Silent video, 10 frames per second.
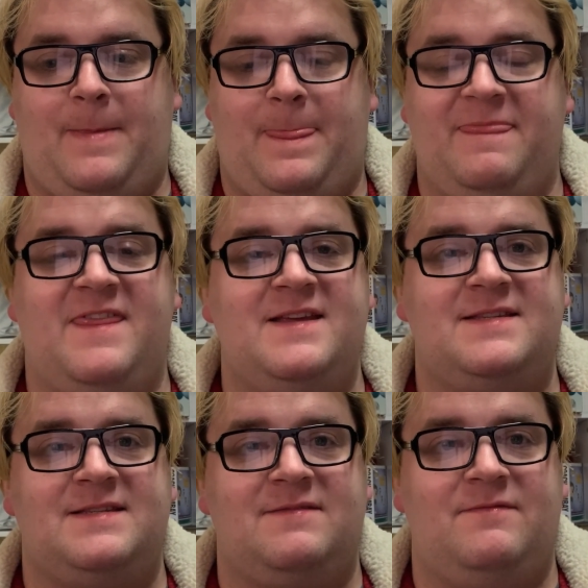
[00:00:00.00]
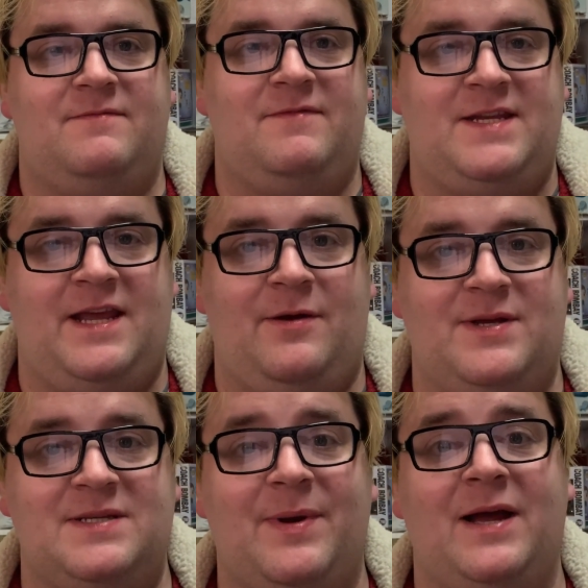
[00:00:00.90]
This video
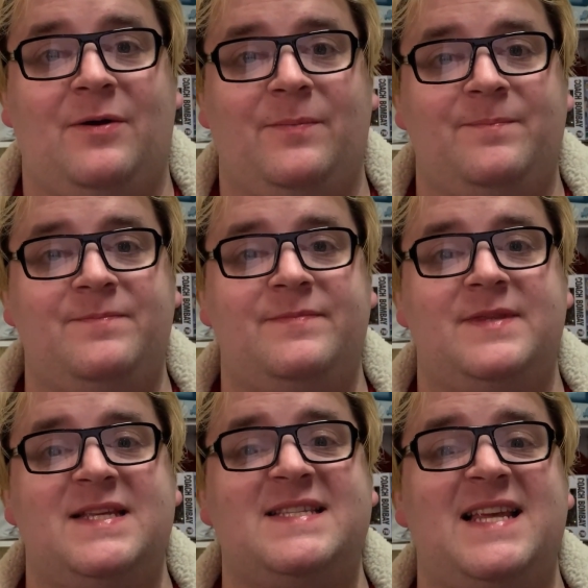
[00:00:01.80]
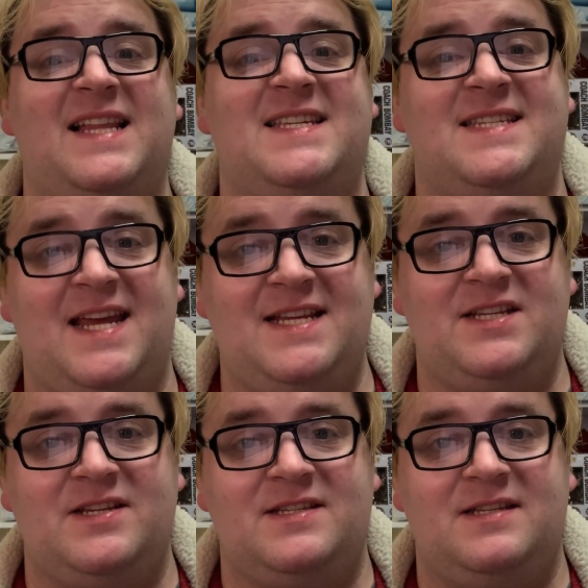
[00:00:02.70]
is about seller
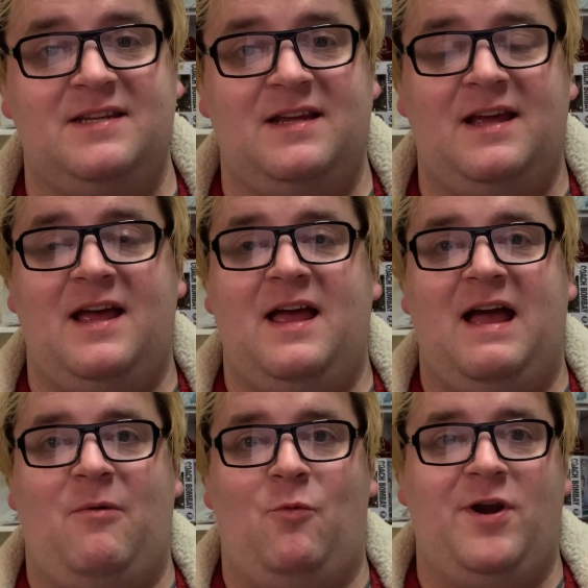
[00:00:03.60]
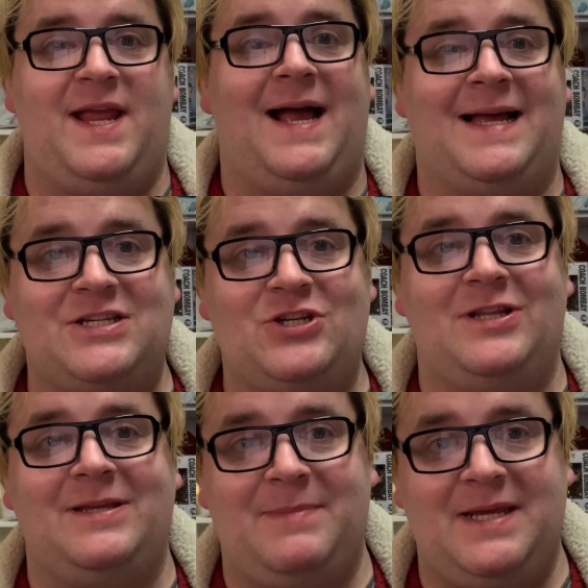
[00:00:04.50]
status and what it
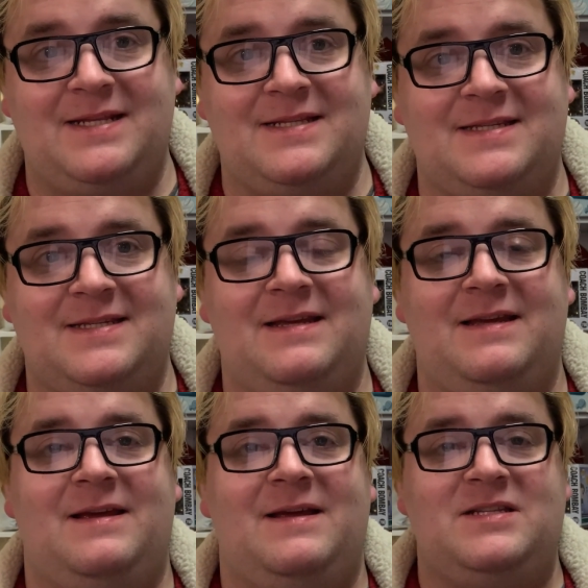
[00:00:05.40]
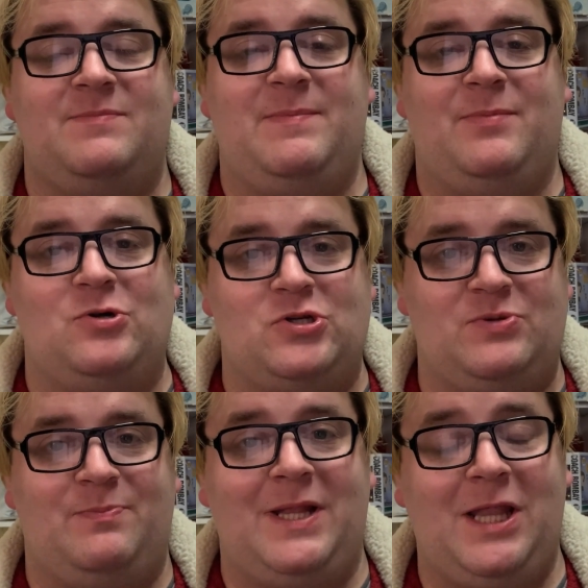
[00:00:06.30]
actually means to be
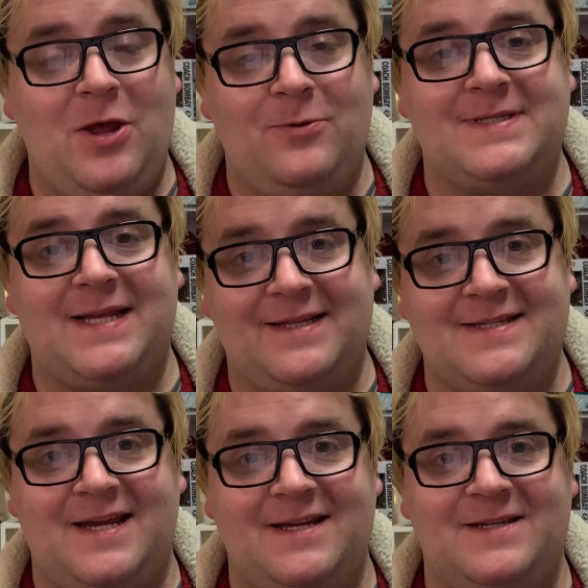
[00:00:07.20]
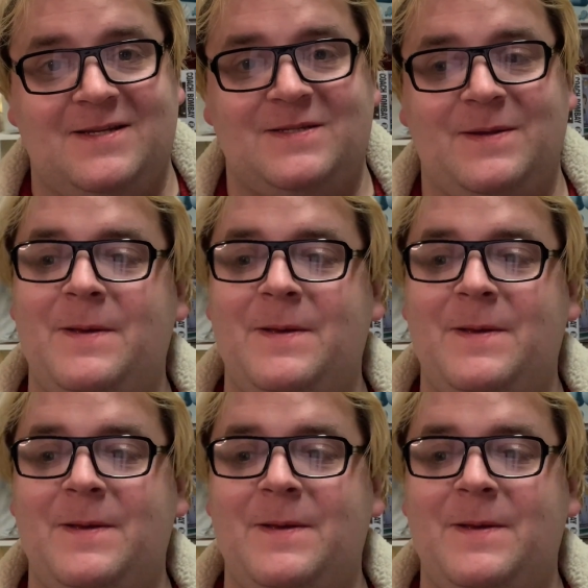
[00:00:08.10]
pushed below seller status.